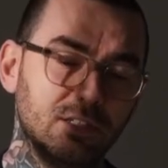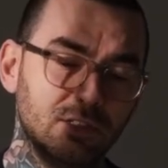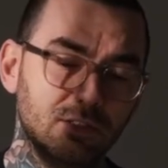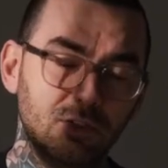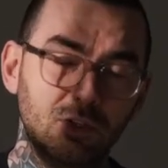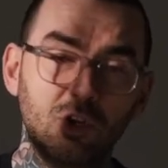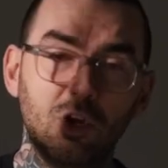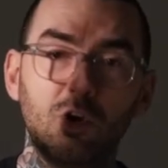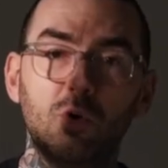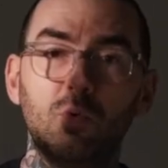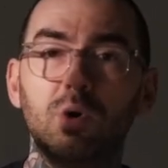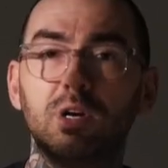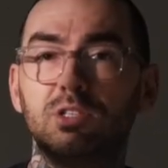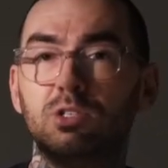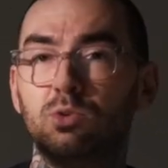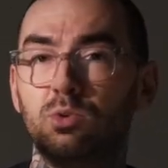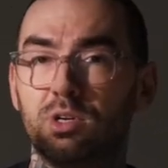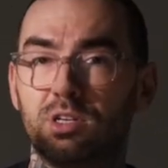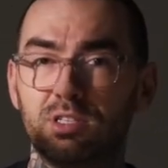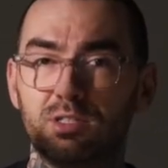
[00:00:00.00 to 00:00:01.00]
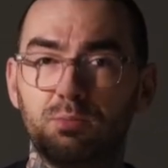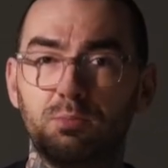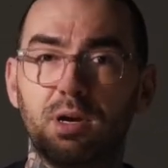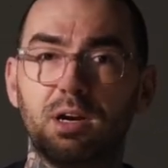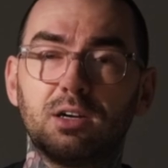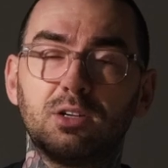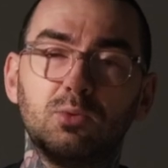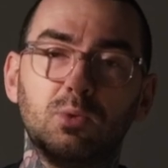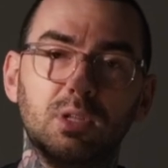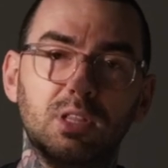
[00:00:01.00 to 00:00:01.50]
know what to
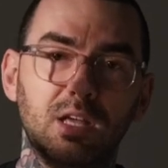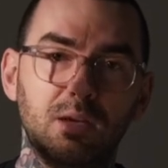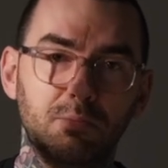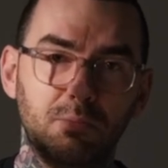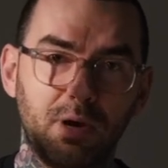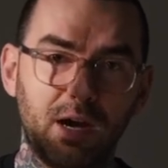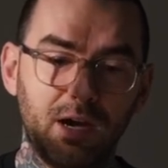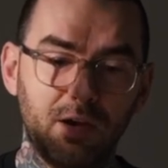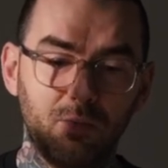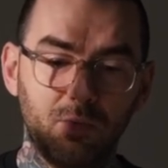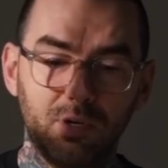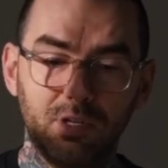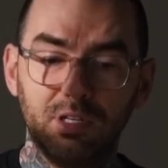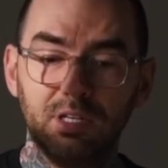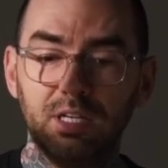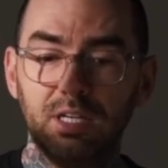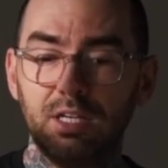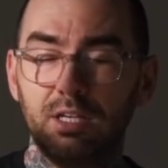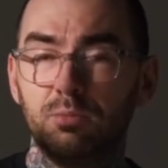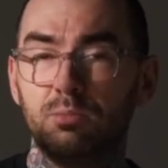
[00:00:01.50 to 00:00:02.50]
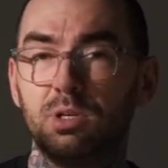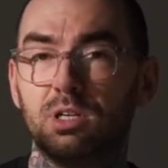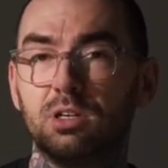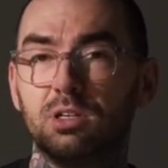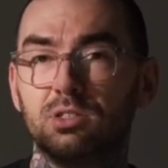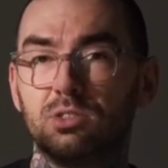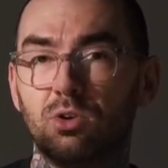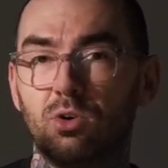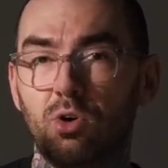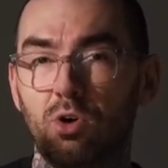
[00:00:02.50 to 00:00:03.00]
expect when they buy one,
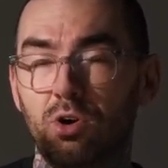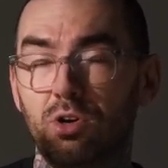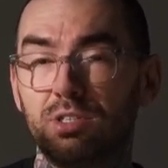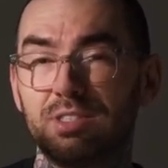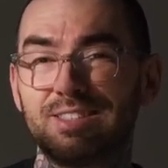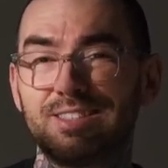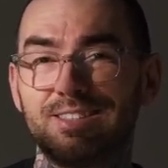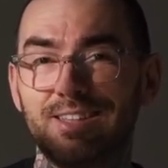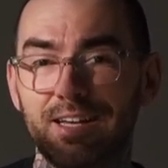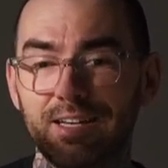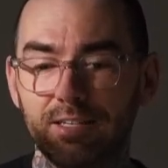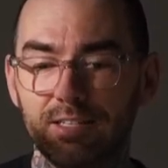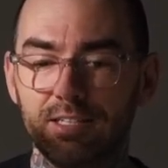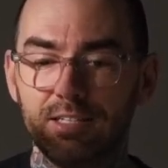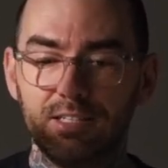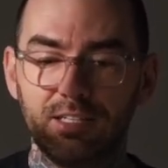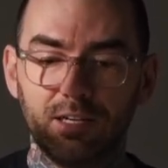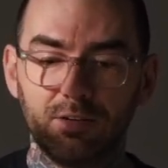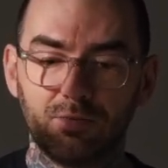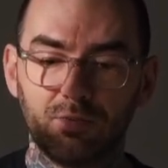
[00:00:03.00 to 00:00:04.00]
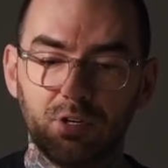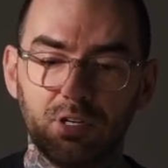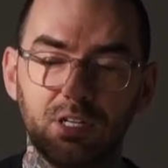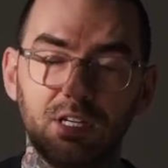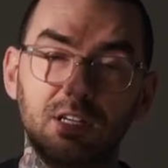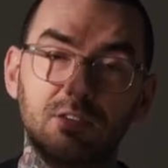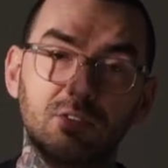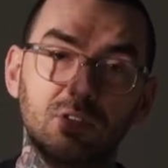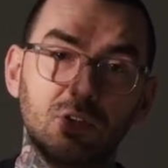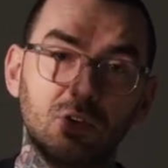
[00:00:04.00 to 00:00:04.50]
because they're all slightly different,
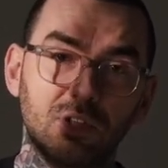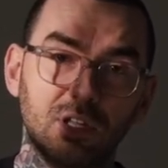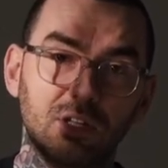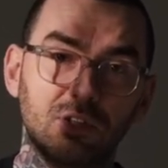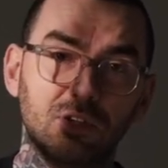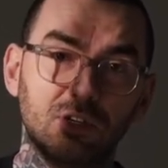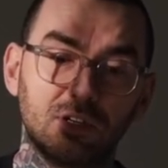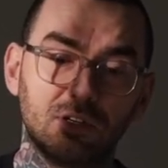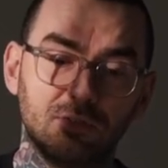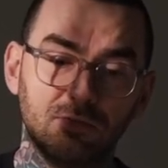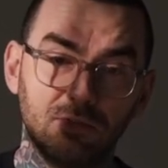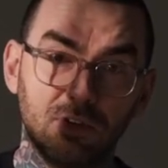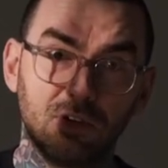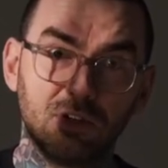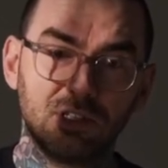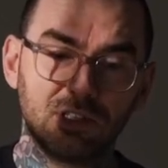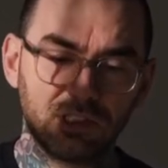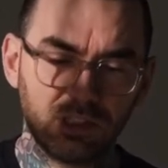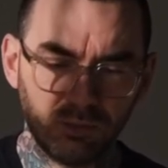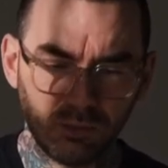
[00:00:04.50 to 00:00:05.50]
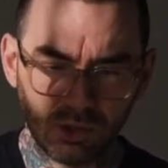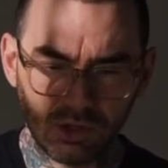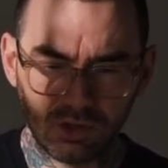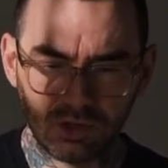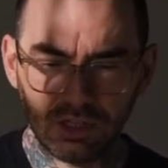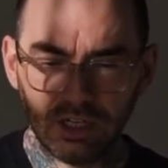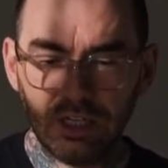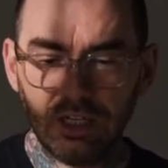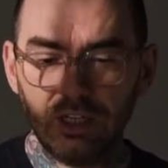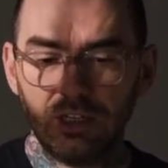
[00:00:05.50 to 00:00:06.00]
even though they look very similar.
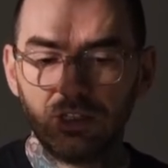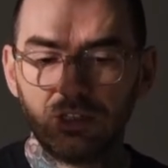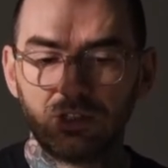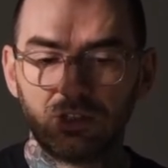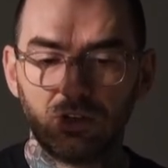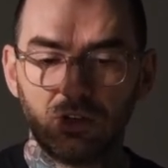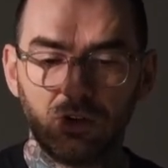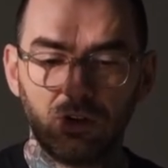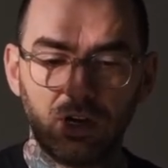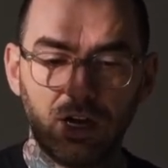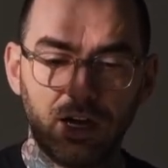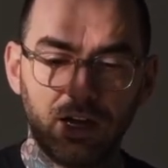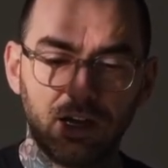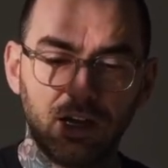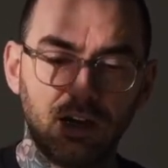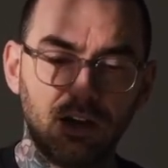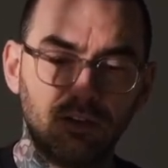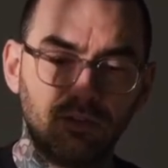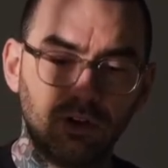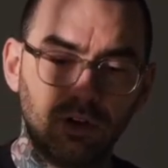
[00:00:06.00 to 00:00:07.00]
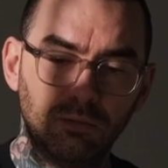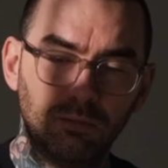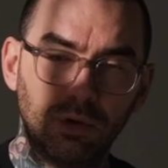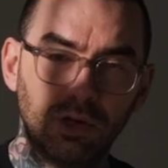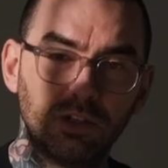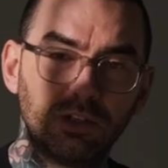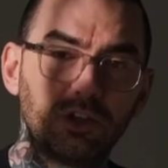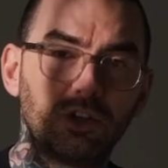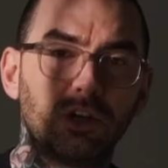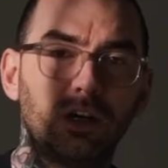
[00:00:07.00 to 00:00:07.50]
So I have a
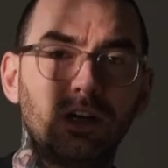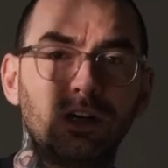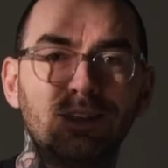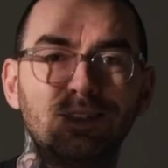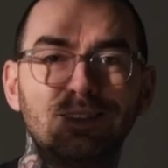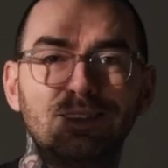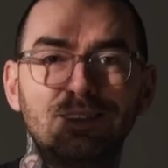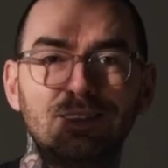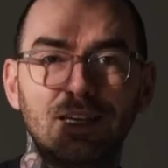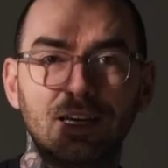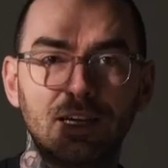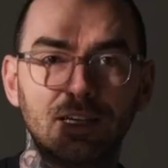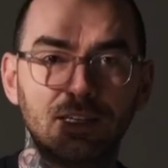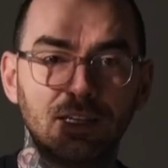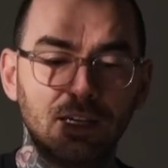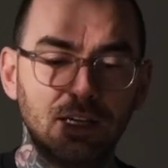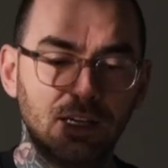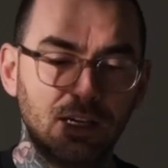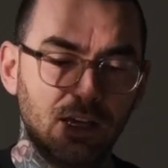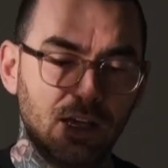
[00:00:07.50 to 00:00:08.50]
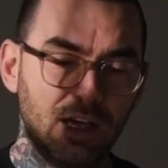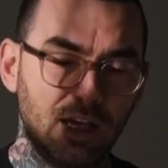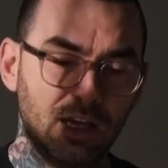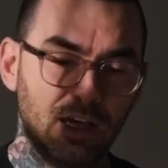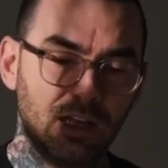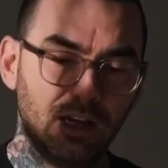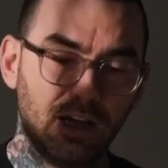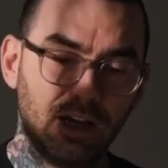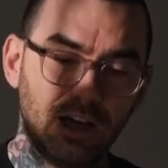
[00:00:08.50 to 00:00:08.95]
bunch on set, and I